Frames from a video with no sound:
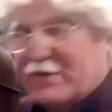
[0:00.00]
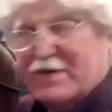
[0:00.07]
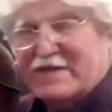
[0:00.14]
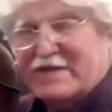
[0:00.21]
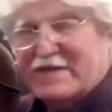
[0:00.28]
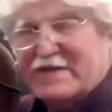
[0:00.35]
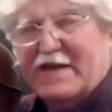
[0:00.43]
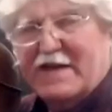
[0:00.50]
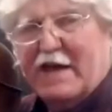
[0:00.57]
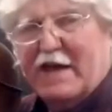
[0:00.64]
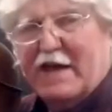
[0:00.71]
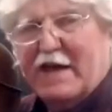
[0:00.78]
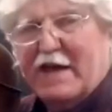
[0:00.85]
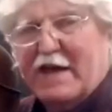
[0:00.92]
10th
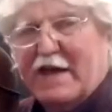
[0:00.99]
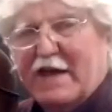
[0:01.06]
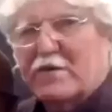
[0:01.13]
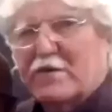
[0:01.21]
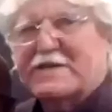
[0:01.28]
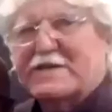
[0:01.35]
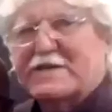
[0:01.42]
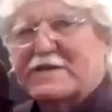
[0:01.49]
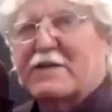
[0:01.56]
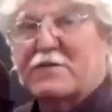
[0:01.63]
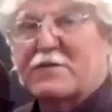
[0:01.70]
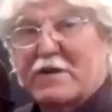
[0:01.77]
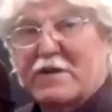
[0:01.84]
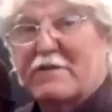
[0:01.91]
chord, which sounds really,
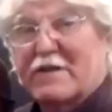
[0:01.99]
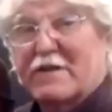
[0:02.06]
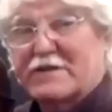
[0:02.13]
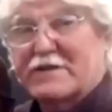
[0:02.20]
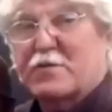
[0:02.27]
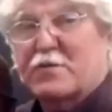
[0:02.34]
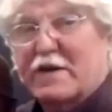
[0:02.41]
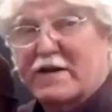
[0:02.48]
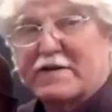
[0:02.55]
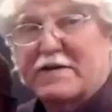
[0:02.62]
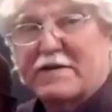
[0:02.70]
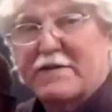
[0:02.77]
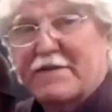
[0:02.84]
really sweet. And